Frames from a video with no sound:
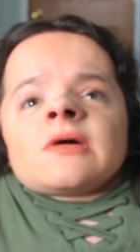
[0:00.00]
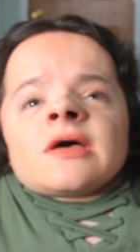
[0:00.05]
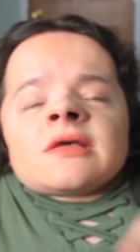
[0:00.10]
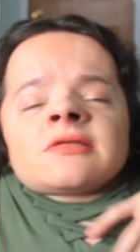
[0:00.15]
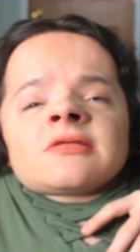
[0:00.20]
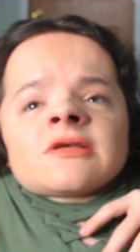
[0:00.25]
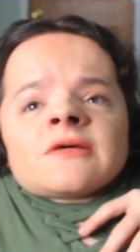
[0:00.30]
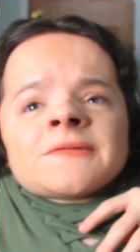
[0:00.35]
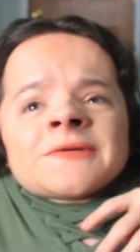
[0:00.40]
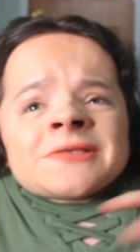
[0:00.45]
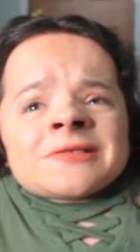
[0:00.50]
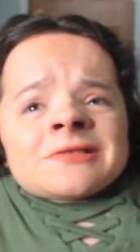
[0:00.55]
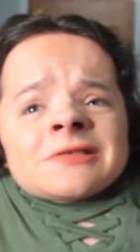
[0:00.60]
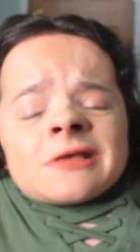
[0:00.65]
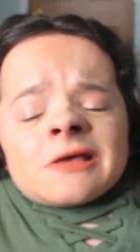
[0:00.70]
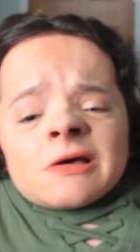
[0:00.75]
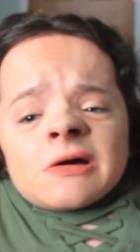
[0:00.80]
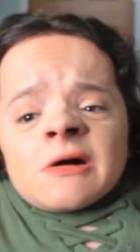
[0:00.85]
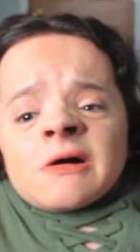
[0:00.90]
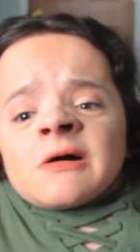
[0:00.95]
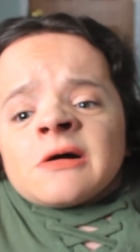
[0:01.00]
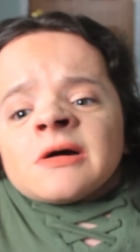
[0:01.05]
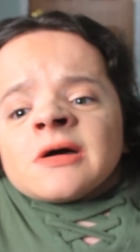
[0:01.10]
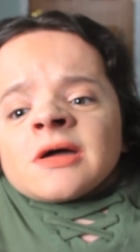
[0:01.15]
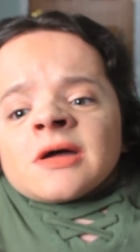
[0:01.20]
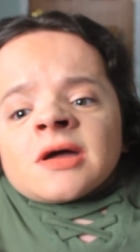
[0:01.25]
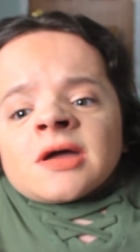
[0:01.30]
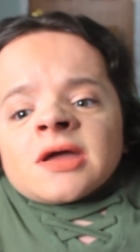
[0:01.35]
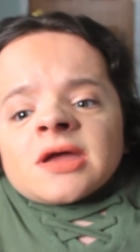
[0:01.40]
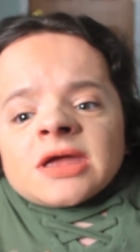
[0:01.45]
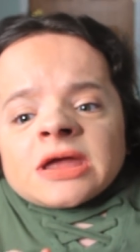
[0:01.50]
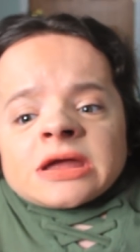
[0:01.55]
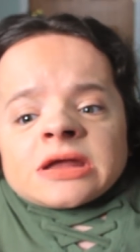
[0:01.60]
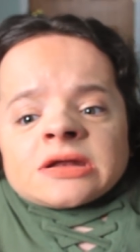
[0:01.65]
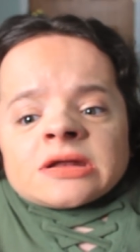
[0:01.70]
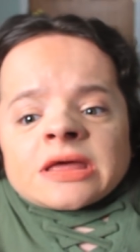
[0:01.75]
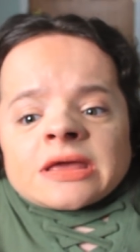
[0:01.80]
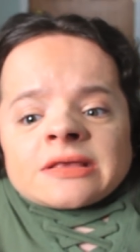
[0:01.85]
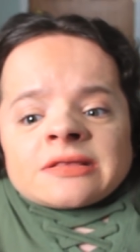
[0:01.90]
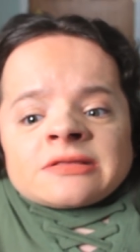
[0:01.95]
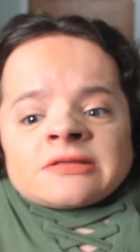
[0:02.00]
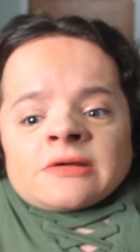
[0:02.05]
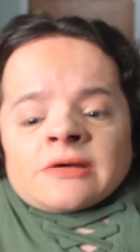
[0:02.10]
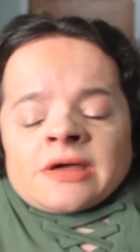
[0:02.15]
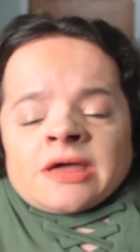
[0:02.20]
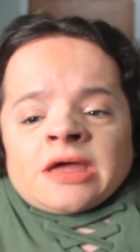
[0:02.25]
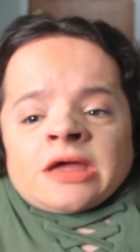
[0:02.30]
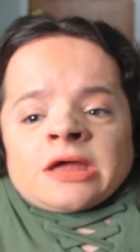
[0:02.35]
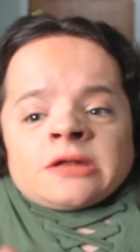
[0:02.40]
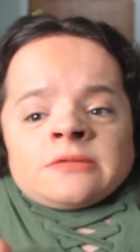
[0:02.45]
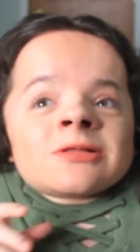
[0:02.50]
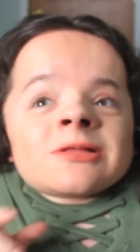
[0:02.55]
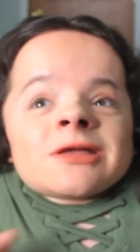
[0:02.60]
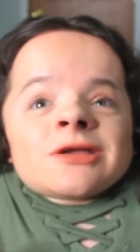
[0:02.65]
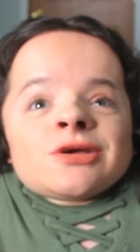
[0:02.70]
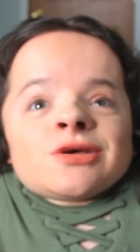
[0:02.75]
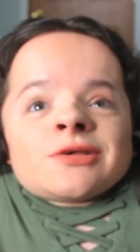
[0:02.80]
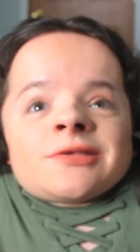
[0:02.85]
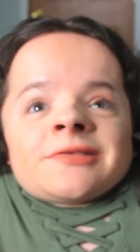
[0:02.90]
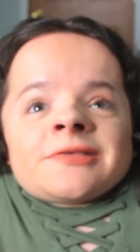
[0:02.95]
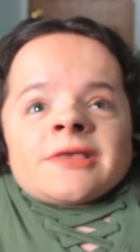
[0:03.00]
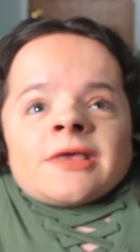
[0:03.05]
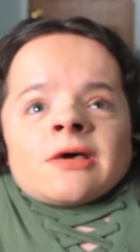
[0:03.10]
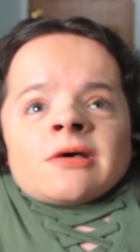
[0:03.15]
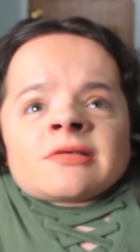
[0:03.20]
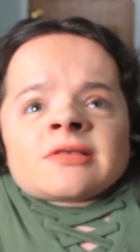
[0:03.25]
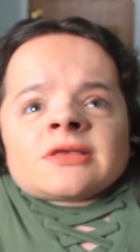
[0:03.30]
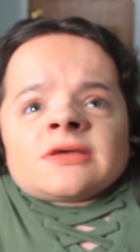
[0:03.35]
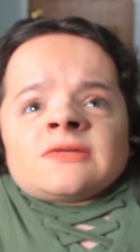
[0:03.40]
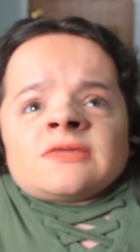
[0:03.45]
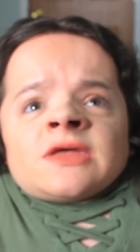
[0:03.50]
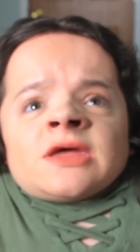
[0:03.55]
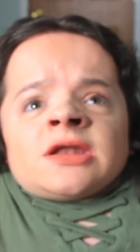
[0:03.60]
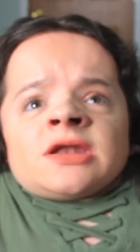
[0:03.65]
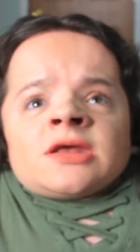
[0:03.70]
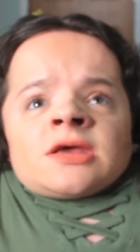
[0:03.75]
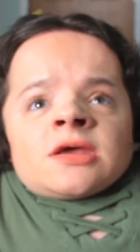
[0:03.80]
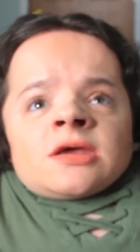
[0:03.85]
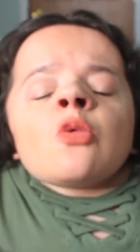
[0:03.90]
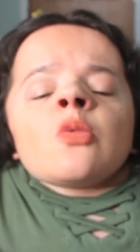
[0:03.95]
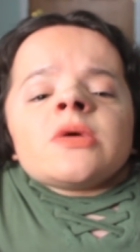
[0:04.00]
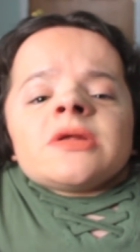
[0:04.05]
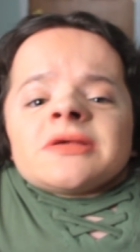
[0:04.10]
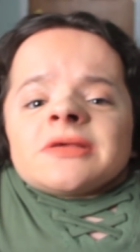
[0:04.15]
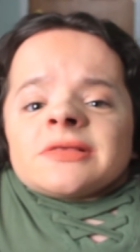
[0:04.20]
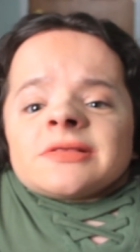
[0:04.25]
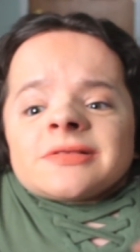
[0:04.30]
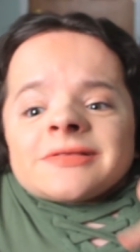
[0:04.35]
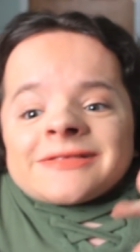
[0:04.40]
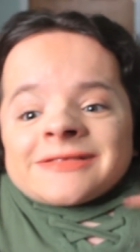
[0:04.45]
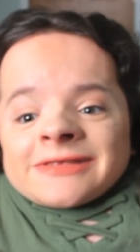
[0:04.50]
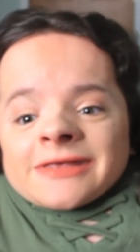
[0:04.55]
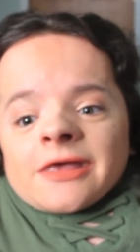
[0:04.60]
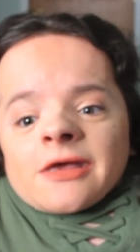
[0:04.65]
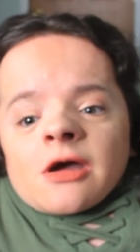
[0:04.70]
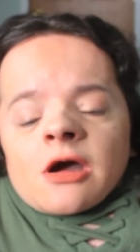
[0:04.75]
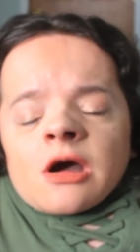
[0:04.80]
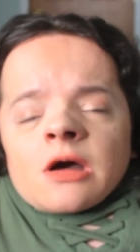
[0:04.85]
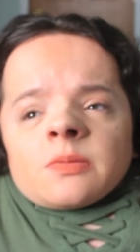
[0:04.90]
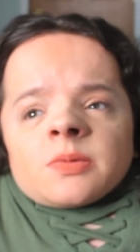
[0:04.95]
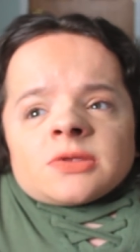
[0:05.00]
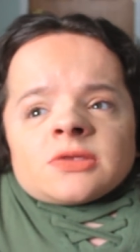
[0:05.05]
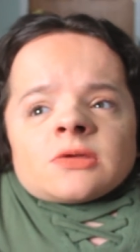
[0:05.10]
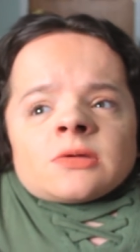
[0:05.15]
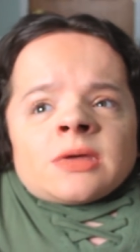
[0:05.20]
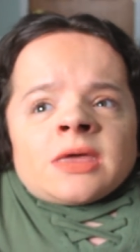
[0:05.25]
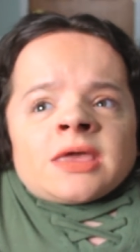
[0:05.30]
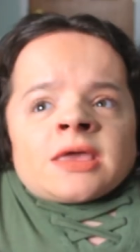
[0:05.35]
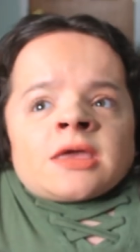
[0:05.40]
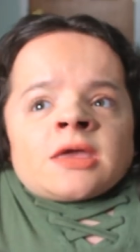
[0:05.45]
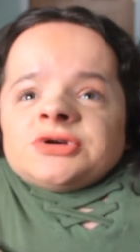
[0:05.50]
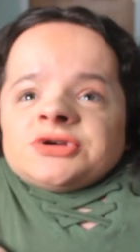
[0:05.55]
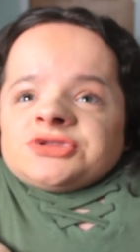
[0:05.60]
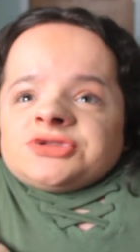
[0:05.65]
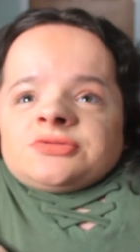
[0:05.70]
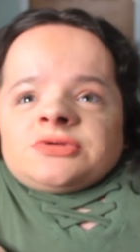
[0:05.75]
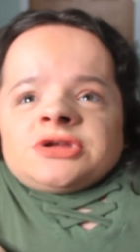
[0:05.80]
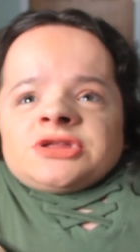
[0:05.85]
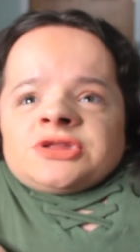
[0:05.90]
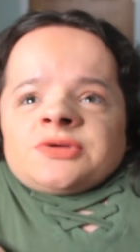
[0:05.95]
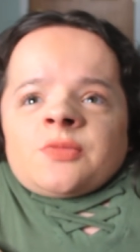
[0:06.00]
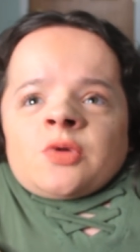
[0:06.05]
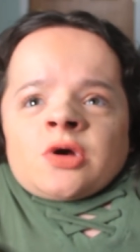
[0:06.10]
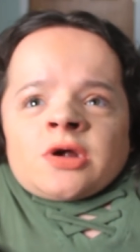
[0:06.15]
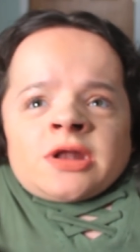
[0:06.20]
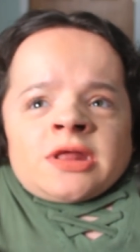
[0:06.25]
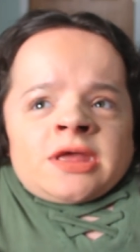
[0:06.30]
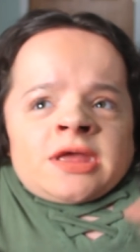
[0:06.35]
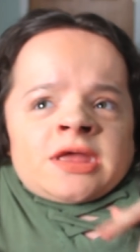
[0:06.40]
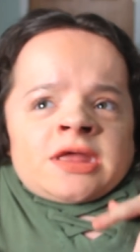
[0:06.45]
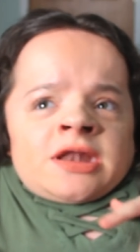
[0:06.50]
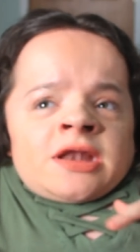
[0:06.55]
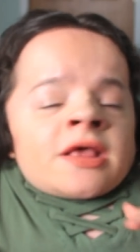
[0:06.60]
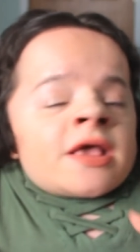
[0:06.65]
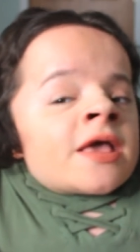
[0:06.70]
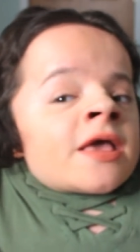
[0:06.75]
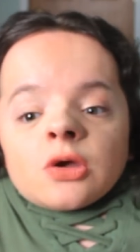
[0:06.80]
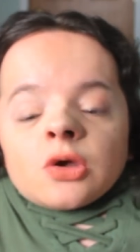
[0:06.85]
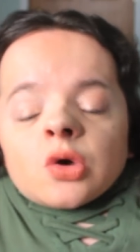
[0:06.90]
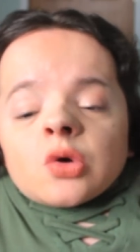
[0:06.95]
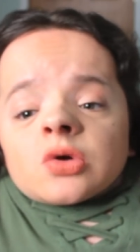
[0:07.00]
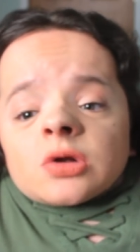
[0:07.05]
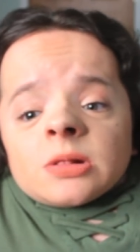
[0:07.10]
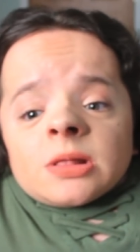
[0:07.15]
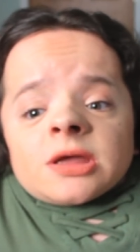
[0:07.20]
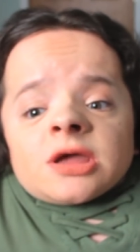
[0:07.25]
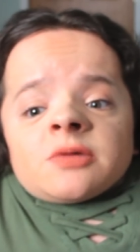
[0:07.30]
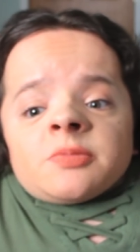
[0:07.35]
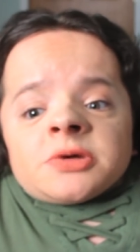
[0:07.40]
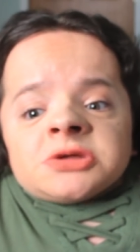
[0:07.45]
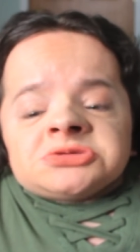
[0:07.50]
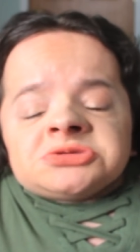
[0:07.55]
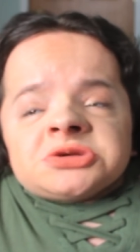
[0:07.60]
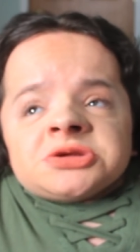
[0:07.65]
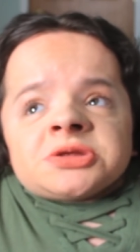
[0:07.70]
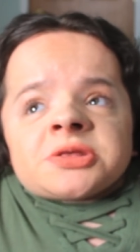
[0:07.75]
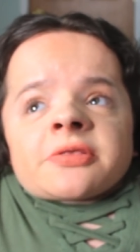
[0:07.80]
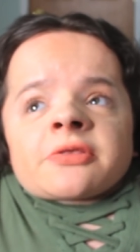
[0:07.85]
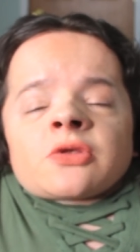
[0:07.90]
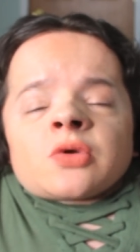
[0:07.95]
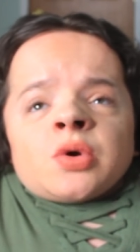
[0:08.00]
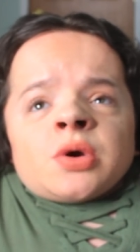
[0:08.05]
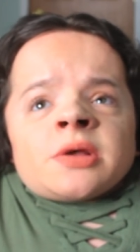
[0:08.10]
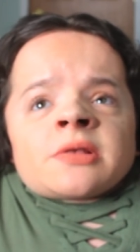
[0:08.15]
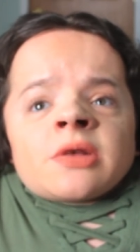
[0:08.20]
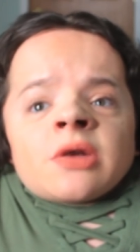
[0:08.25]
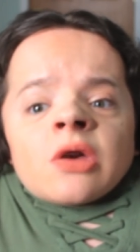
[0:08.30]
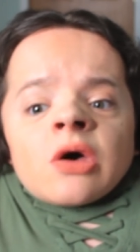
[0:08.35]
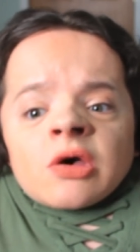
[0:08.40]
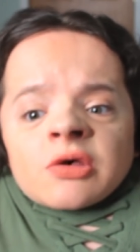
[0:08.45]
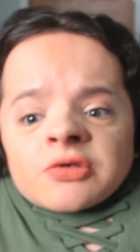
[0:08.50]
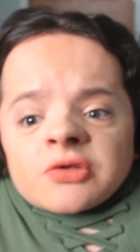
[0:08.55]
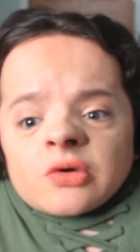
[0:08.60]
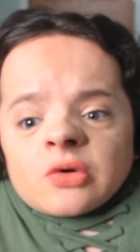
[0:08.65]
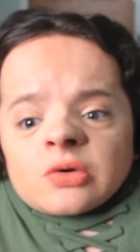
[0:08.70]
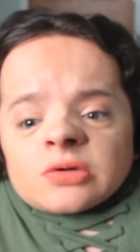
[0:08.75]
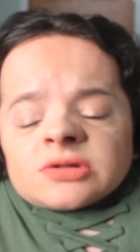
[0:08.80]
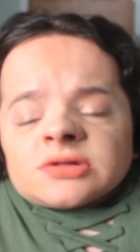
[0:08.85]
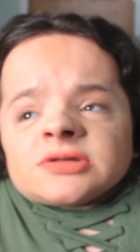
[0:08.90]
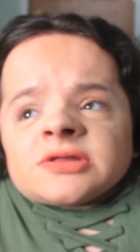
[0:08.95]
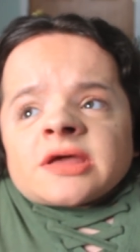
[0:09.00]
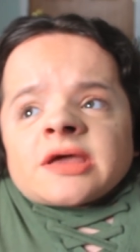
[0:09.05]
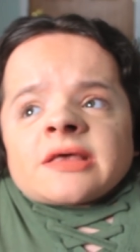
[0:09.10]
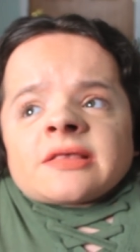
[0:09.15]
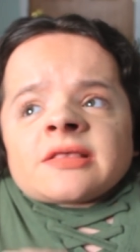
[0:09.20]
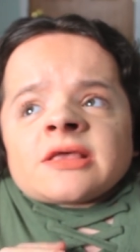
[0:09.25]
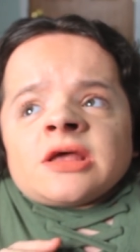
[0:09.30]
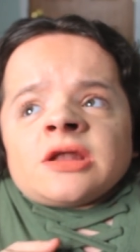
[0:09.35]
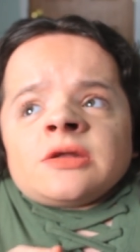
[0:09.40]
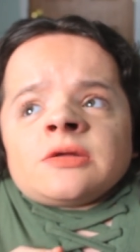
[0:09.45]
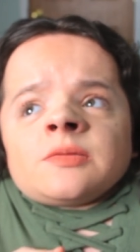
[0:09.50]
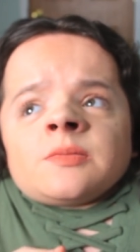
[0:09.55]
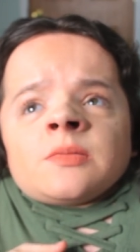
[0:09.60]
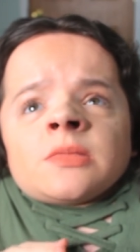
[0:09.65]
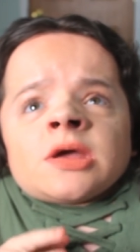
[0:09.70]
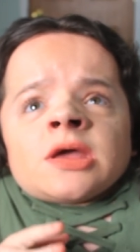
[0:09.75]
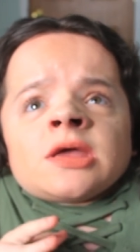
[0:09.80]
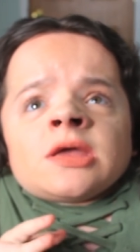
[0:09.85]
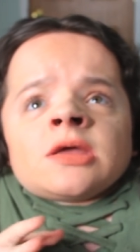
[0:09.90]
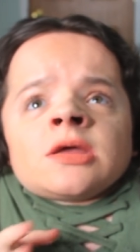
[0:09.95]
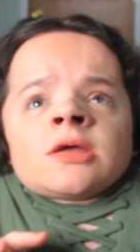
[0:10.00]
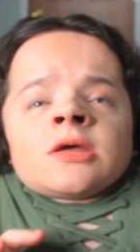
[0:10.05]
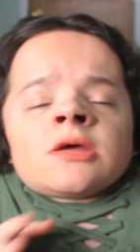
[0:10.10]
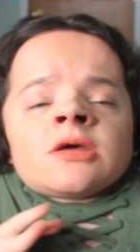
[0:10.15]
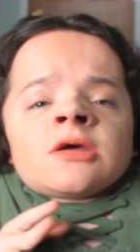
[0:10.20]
had stuff on sale and like still had like good sales. And then we didn't stay up until like 2 or 3 in the morning and go to like a bunch of stores. Also, like I said, my